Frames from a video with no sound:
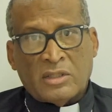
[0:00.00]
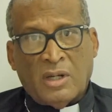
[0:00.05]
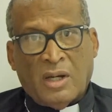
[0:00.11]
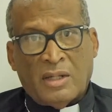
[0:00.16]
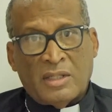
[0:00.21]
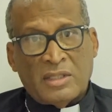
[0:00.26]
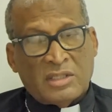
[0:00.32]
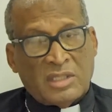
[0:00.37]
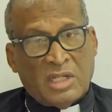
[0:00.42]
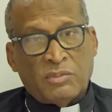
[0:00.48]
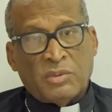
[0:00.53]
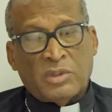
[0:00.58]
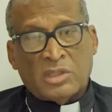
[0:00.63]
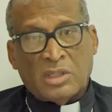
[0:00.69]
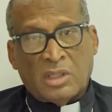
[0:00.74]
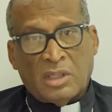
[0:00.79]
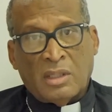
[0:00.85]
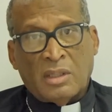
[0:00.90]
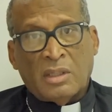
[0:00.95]
College. That was
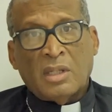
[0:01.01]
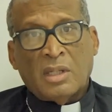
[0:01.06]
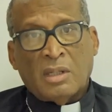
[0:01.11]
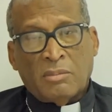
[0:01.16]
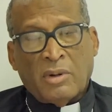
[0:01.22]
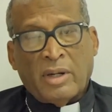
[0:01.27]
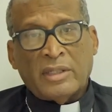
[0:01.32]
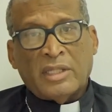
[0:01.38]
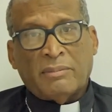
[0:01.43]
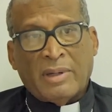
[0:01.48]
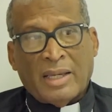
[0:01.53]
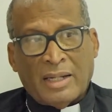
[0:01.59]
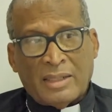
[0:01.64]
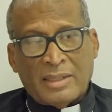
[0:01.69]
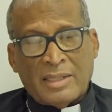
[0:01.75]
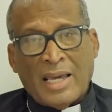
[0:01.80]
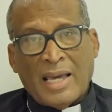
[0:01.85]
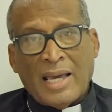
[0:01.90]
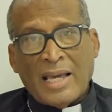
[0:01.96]
a
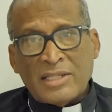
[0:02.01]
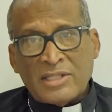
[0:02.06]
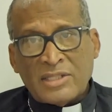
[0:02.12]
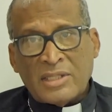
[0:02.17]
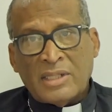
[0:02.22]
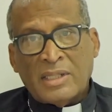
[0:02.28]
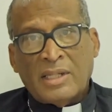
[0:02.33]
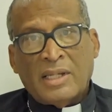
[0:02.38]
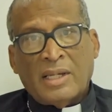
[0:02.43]
monumental task.